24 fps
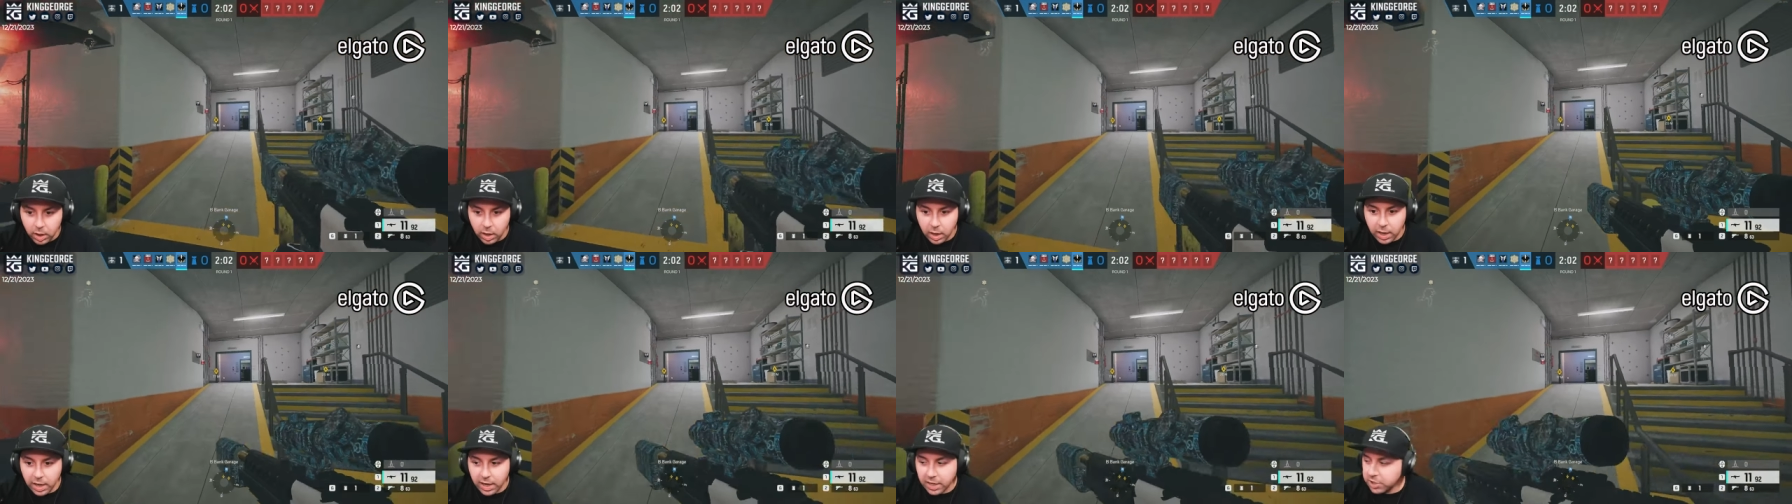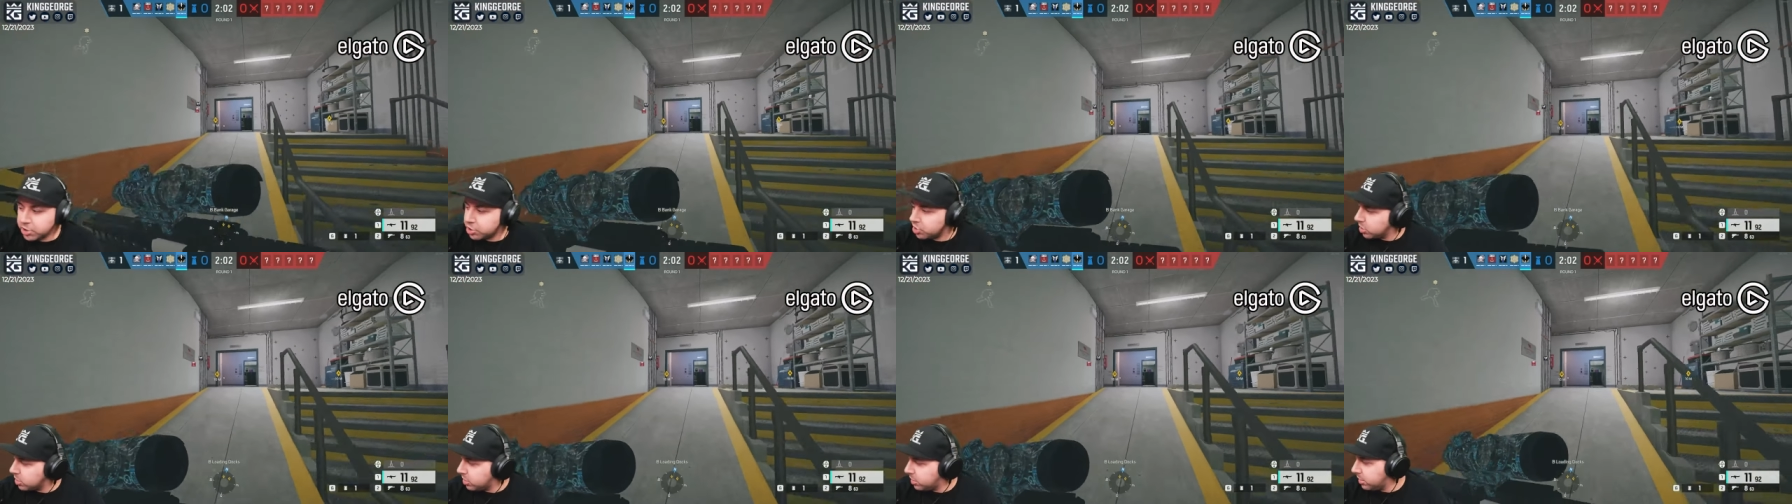I
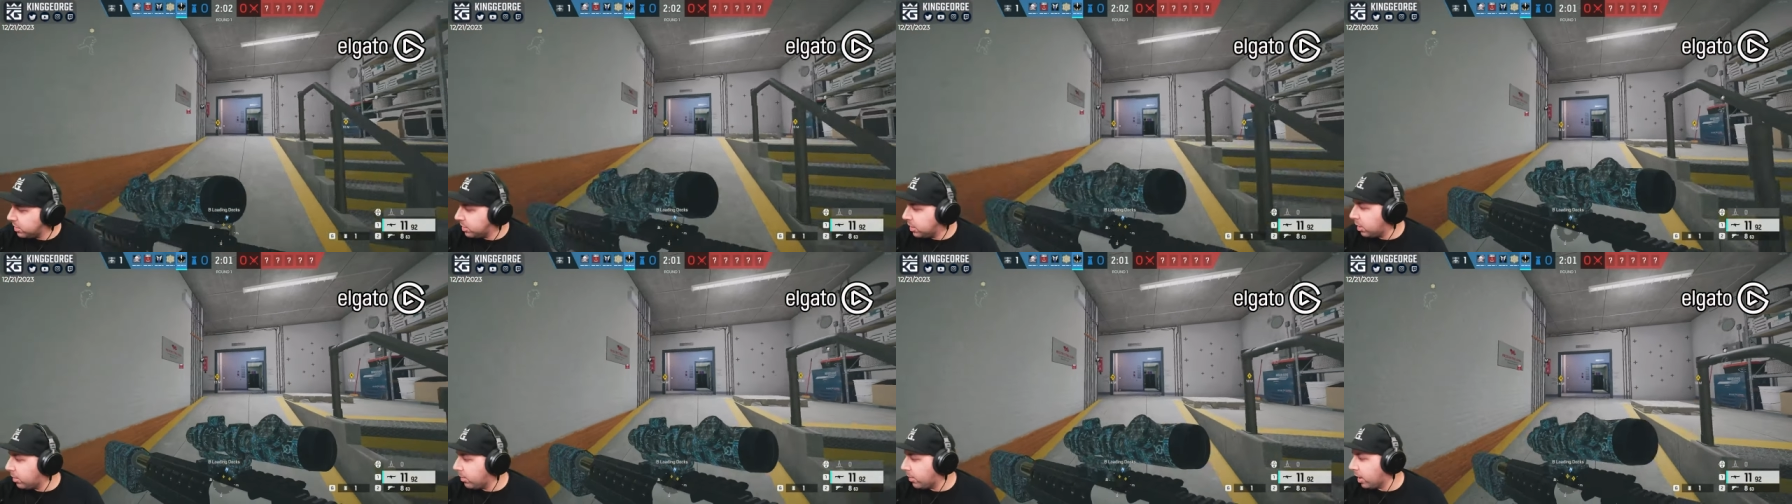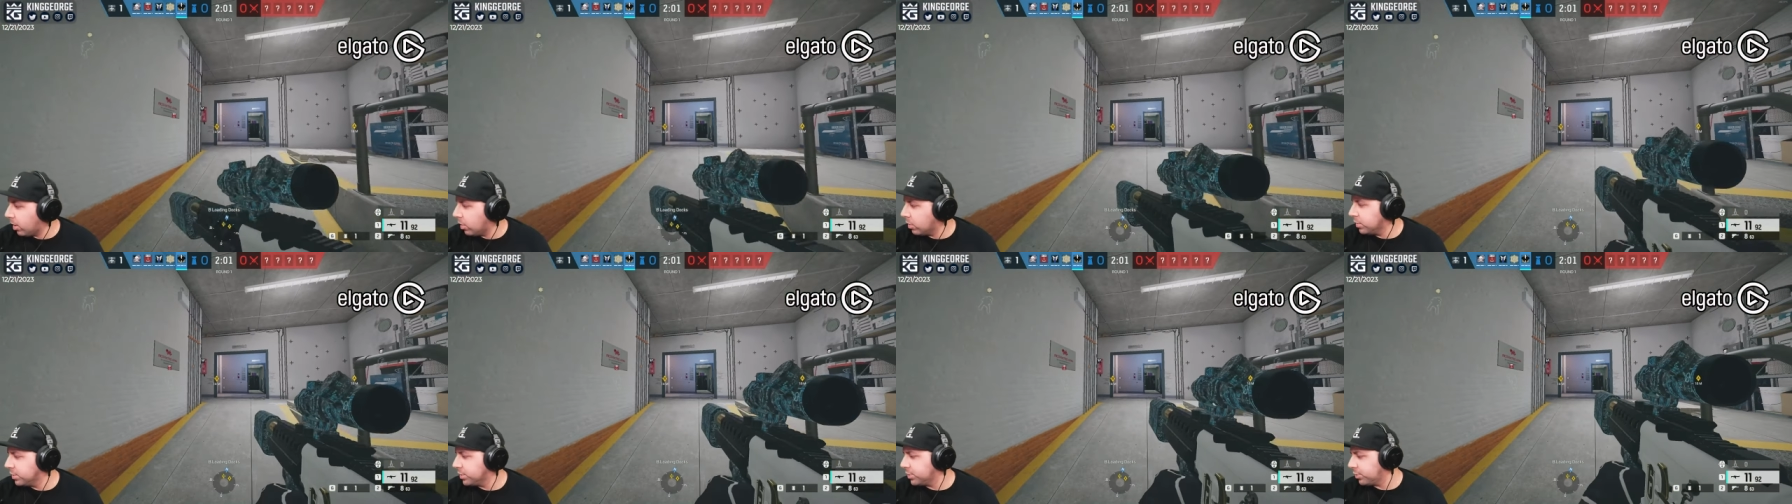actually cleaned up my
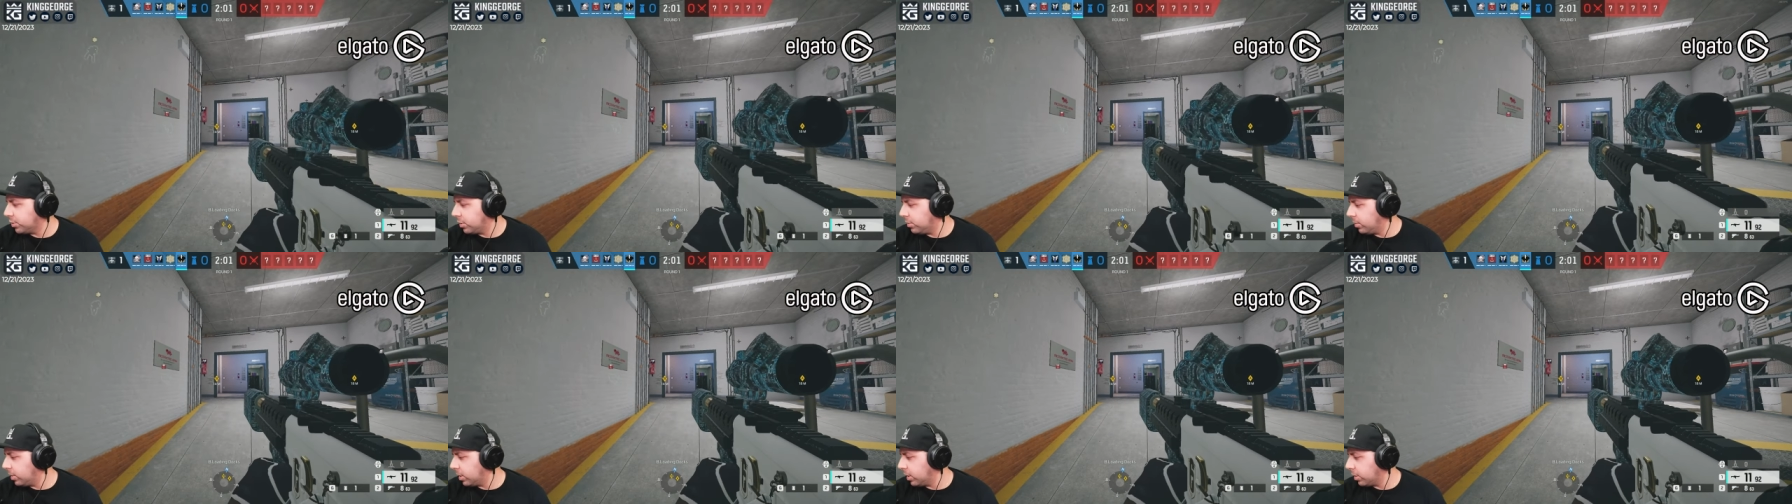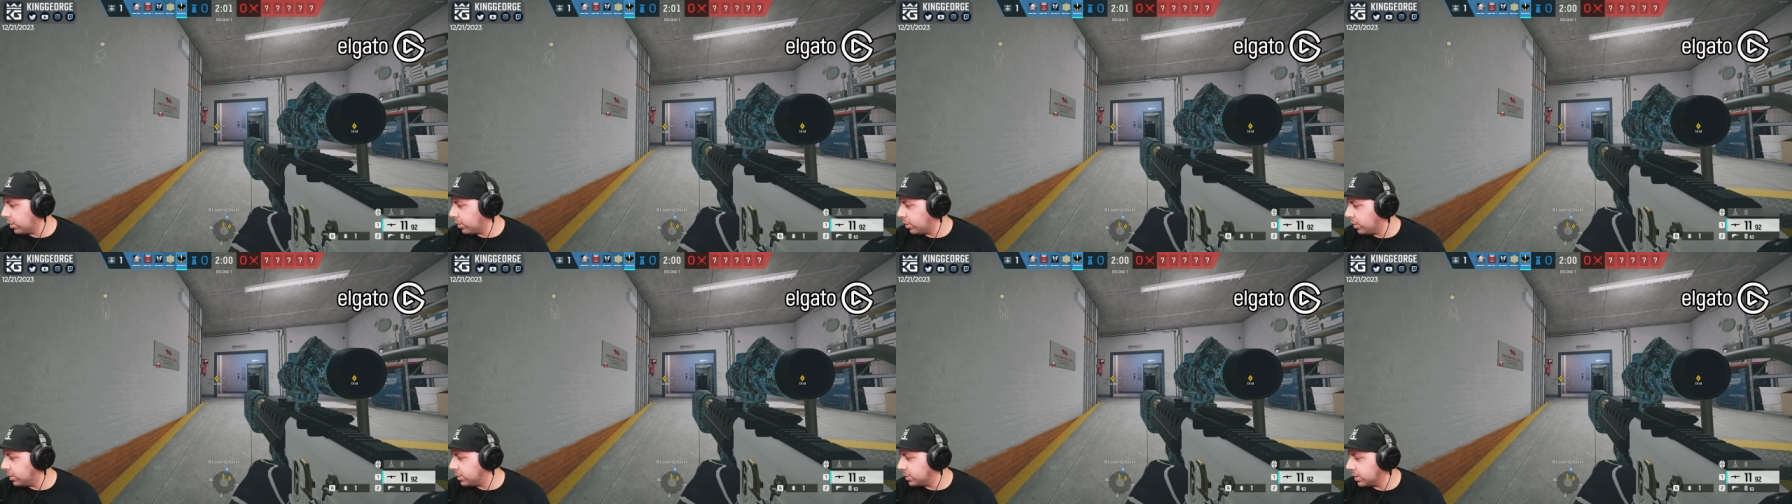whole streaming
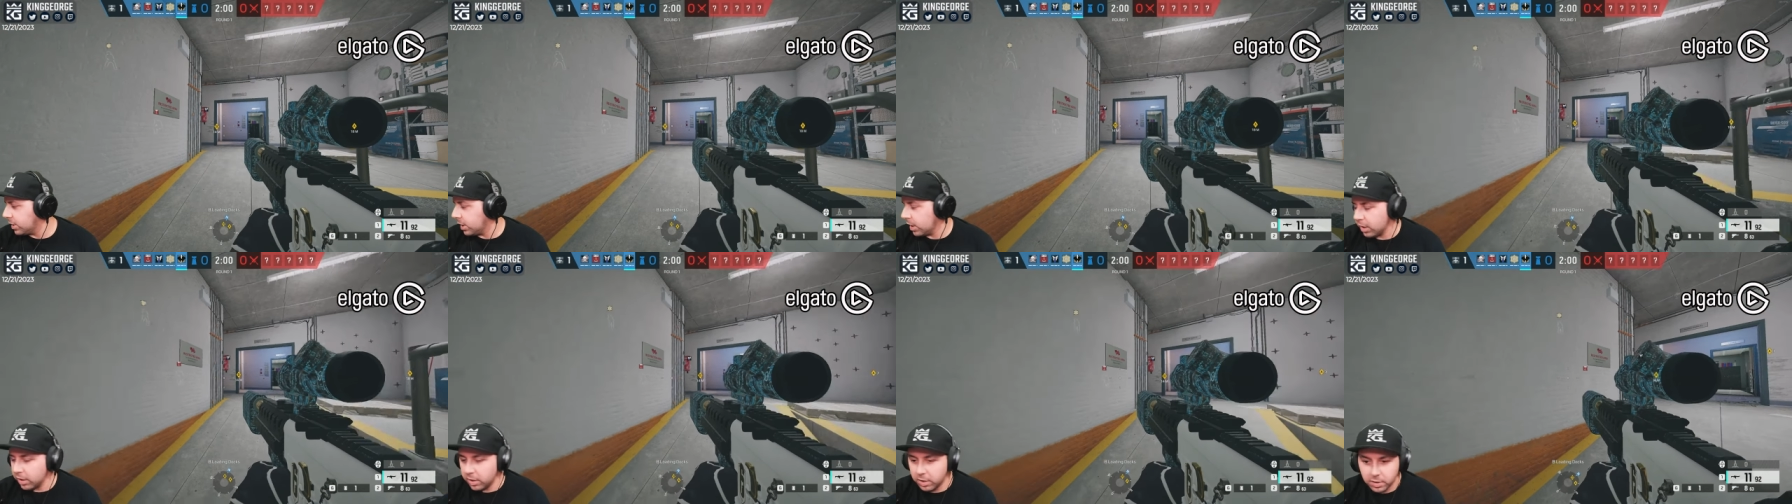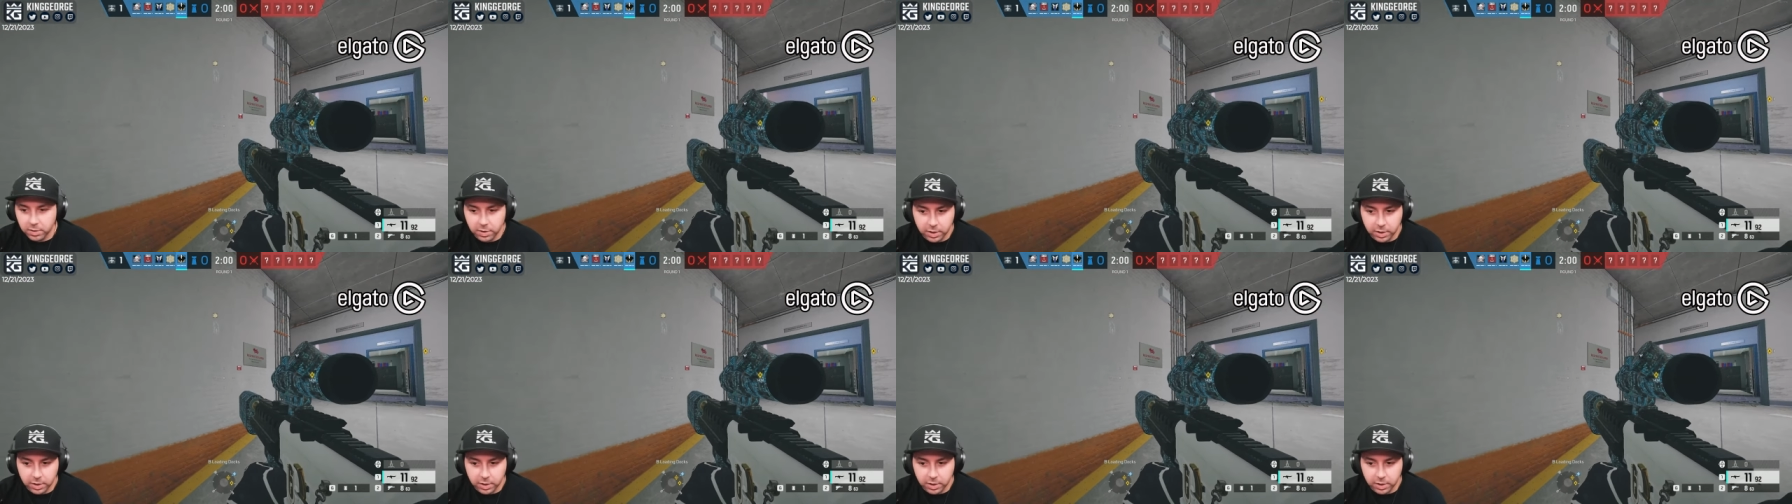area today.